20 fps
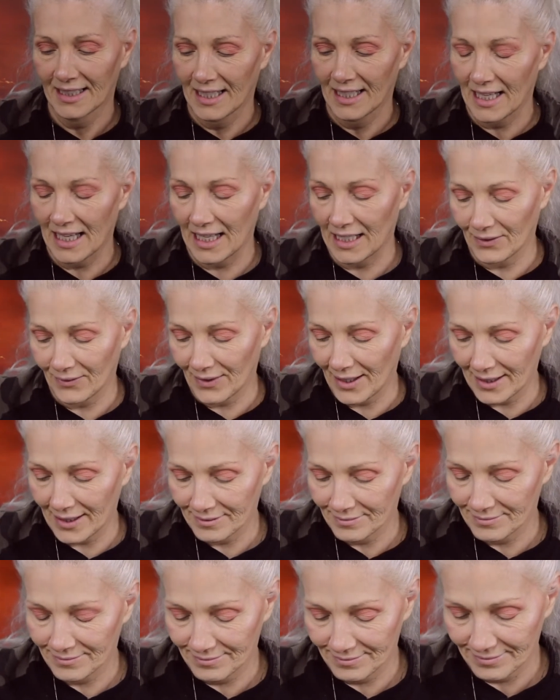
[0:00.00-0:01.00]
Anyway,
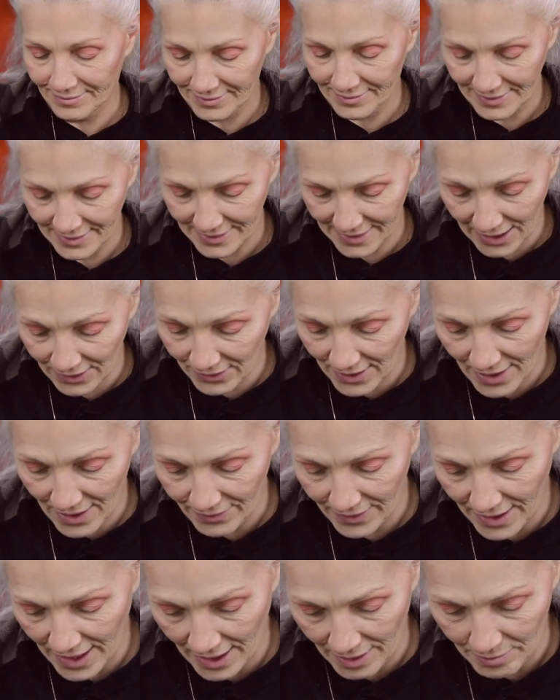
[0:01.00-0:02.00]
they don't have
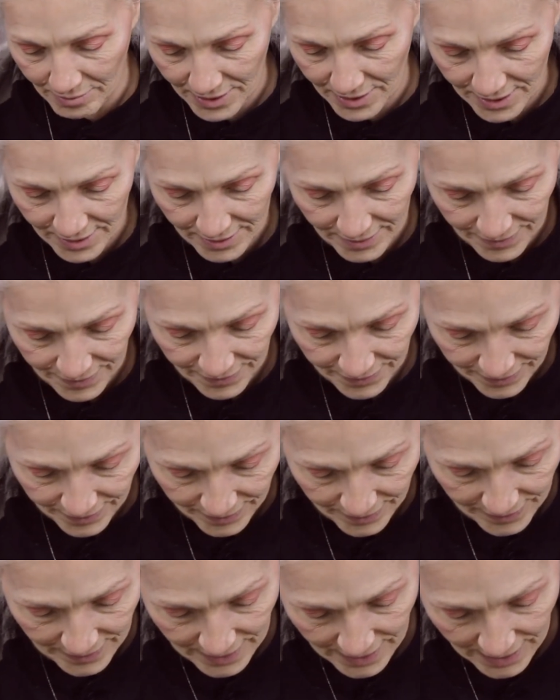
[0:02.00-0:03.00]
names.
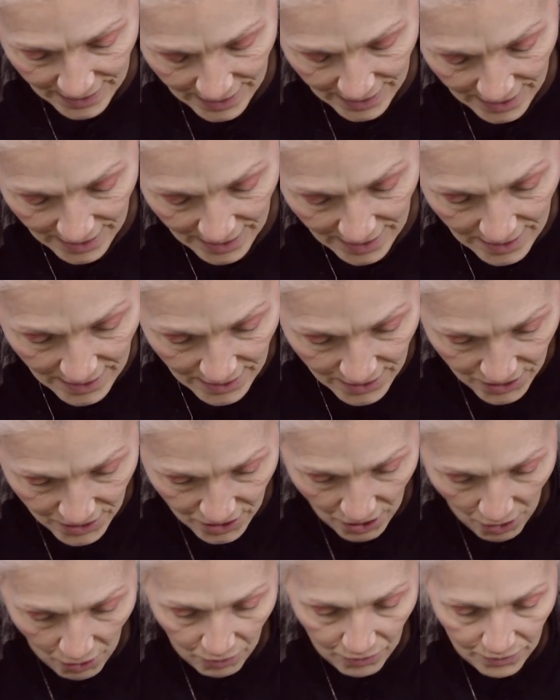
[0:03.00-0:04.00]

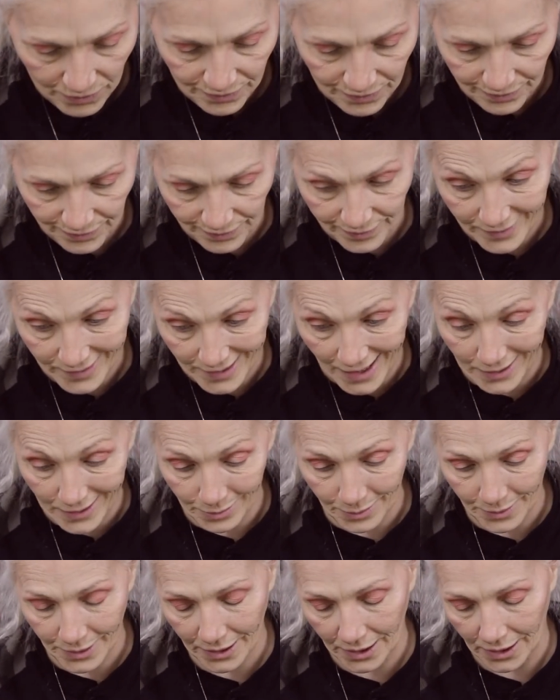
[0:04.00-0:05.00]
So that's what
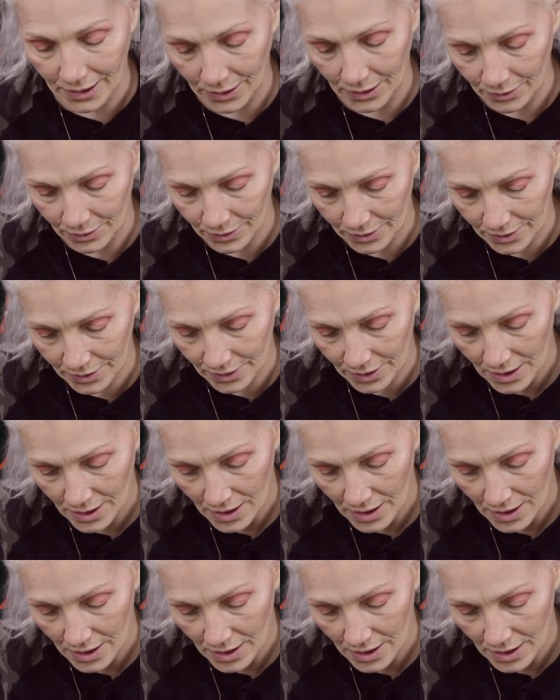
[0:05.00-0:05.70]
we're going to use